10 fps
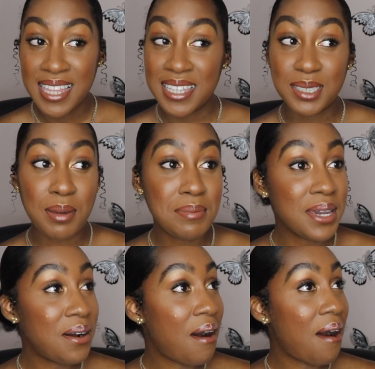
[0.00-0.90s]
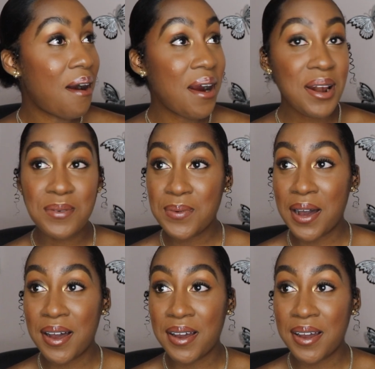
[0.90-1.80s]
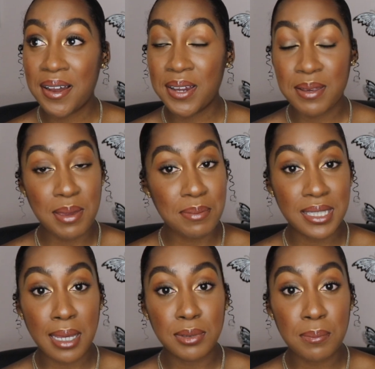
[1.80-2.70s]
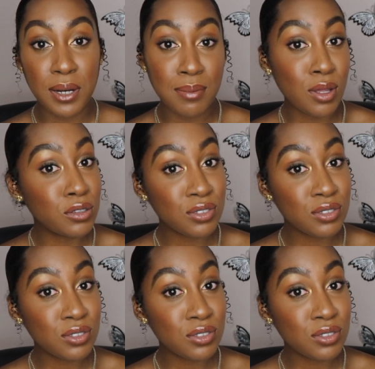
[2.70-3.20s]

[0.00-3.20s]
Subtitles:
This may be a hard one. It may be time to pull up those